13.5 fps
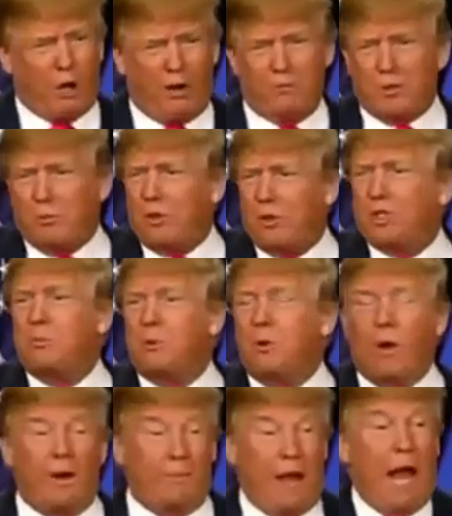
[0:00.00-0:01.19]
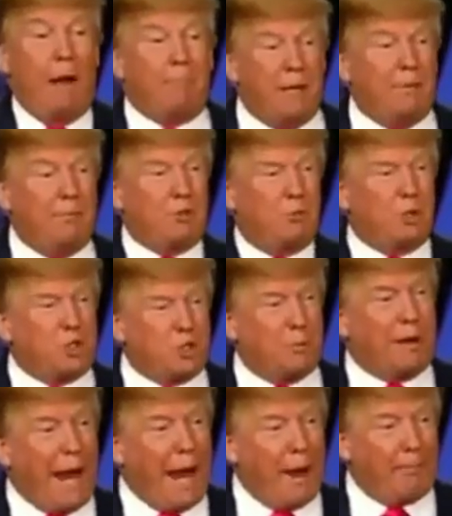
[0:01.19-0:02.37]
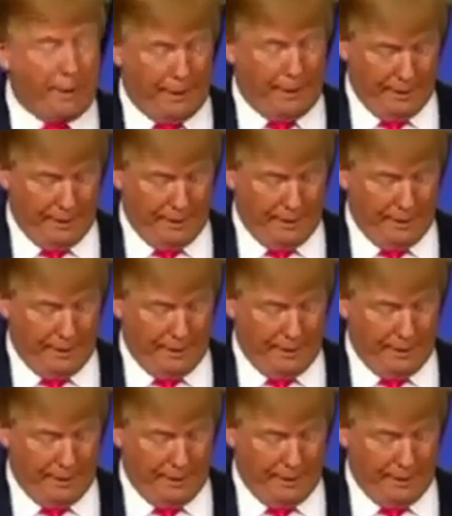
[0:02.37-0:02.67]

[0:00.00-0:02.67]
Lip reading: I'm supposed to be what? I'm happy? I'm supposed to be happy?